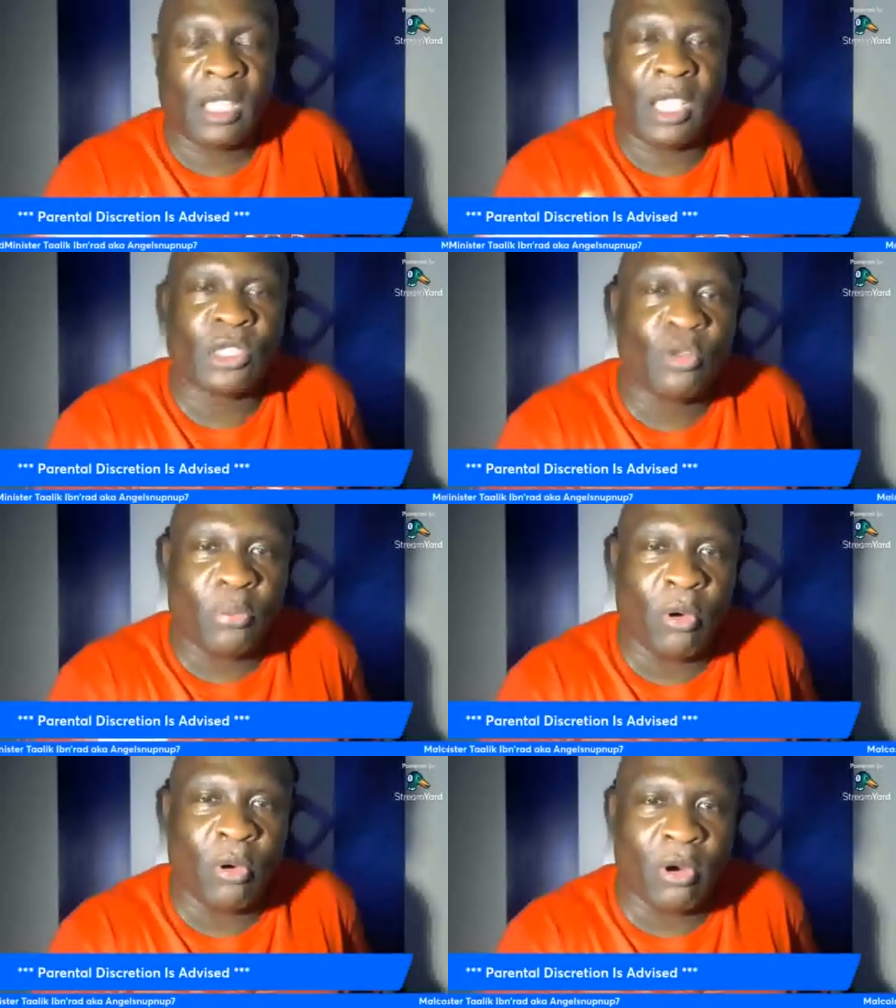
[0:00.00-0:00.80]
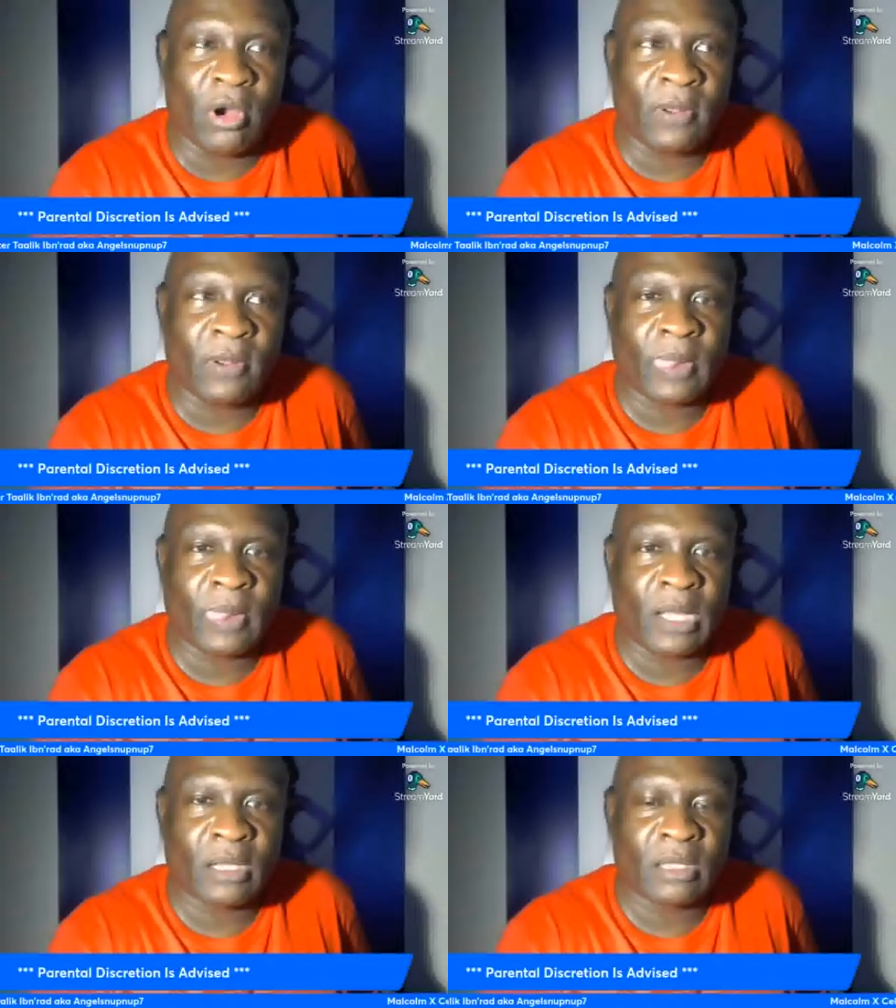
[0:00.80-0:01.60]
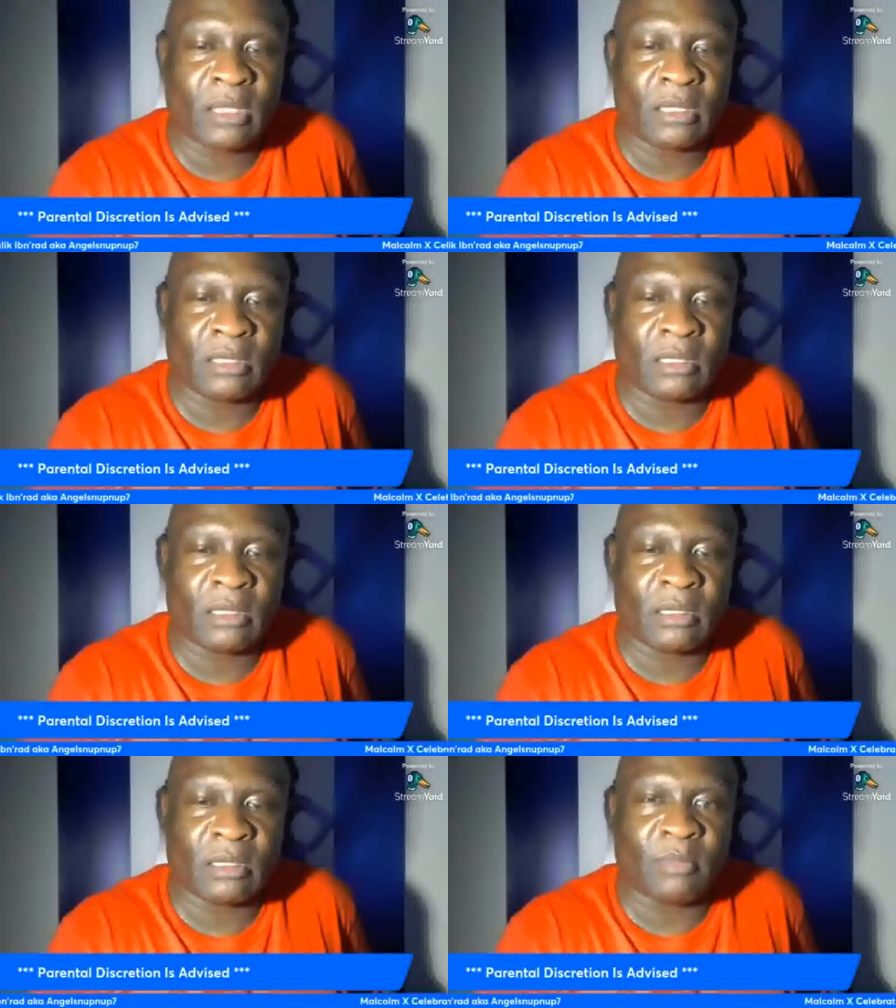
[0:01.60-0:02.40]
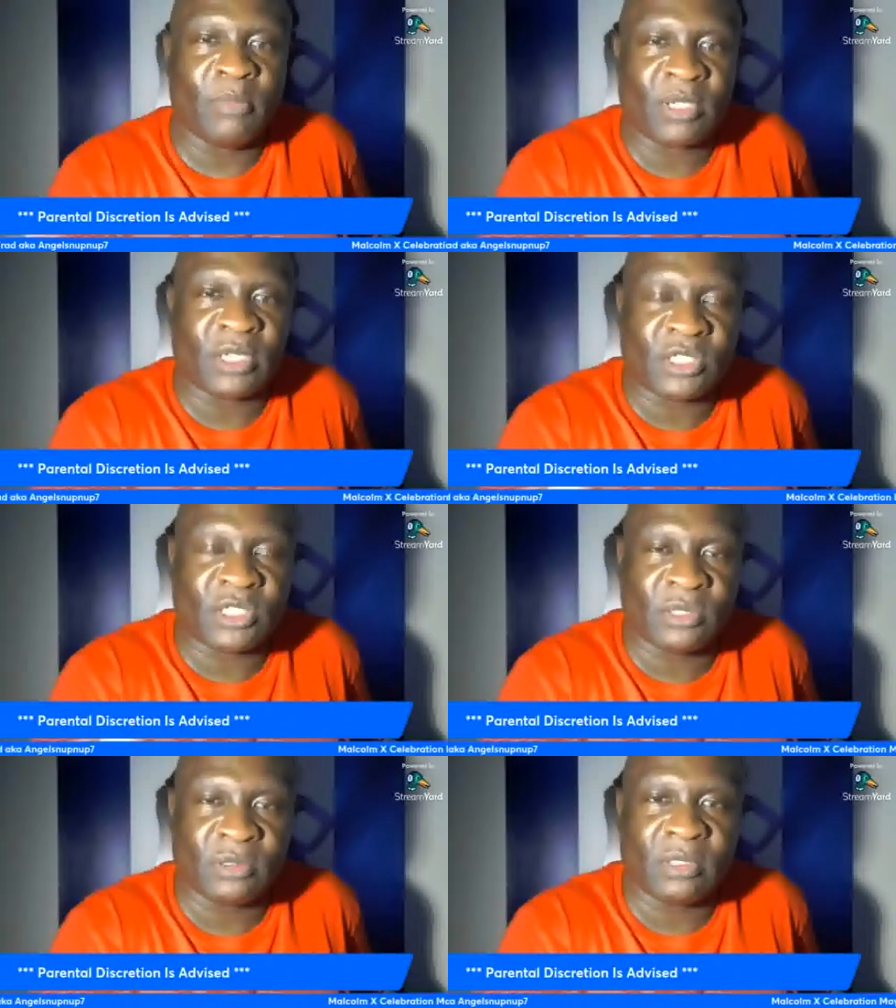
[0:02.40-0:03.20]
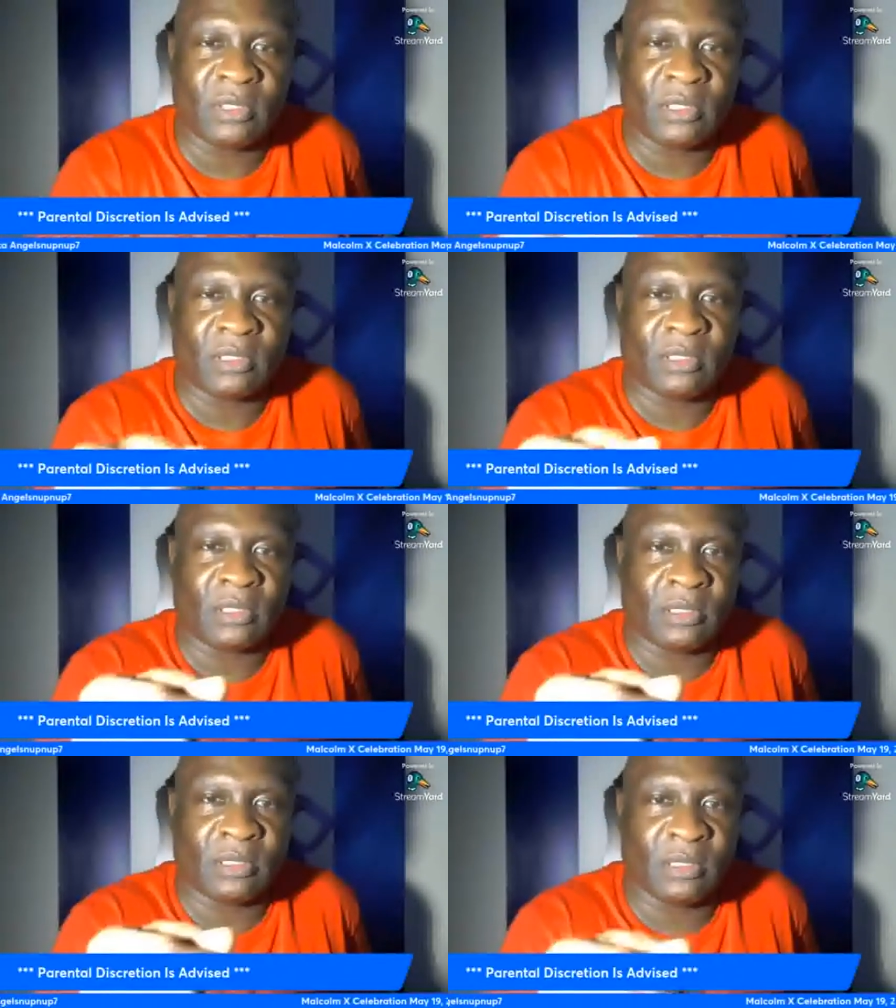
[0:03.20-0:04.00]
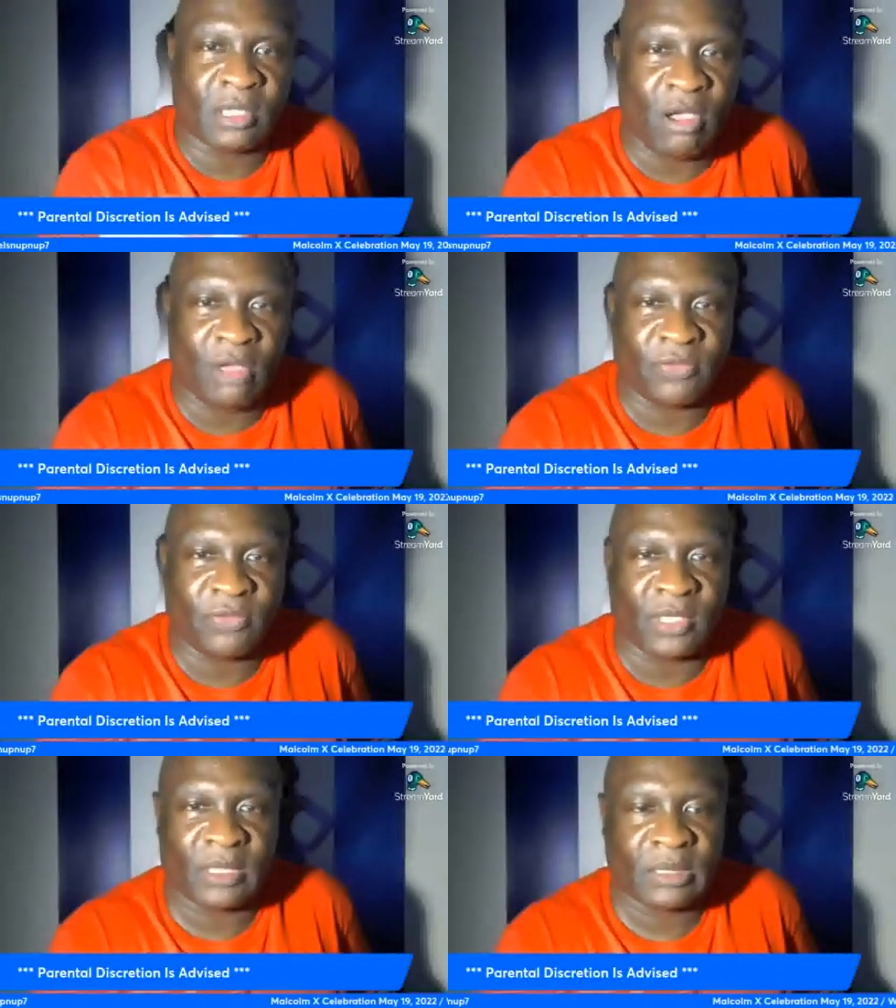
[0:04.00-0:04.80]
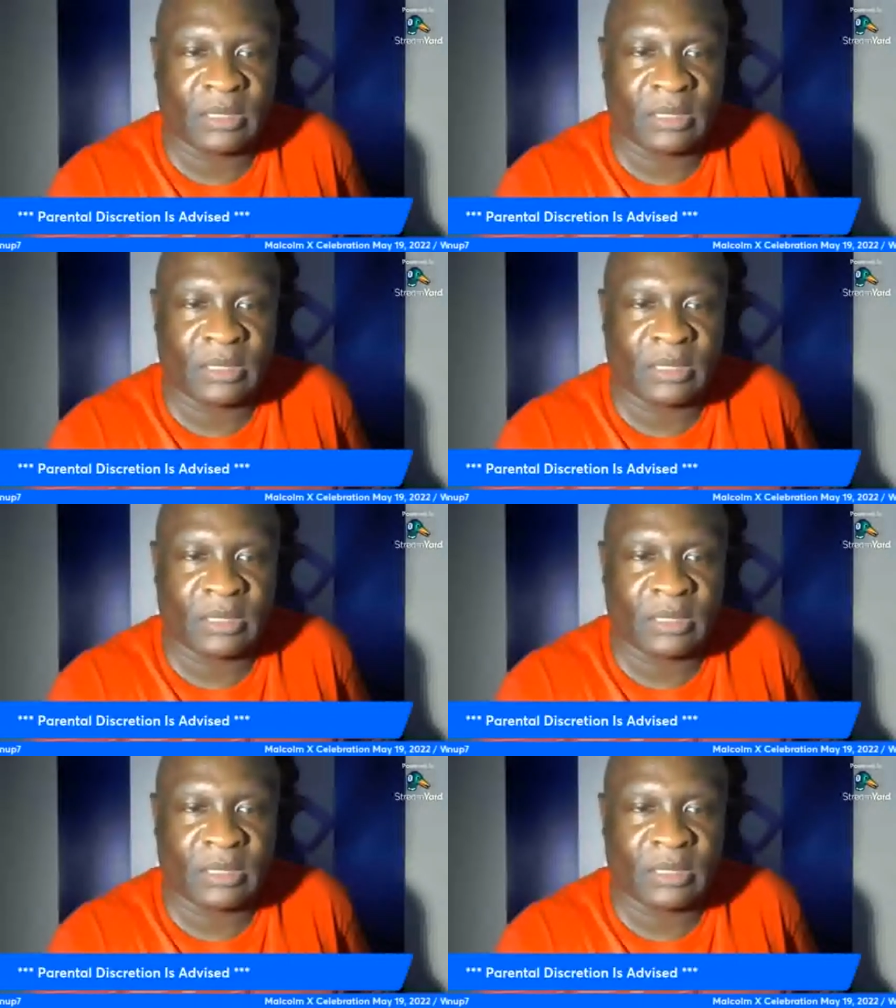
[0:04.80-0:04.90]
and you pour milk into the coffee,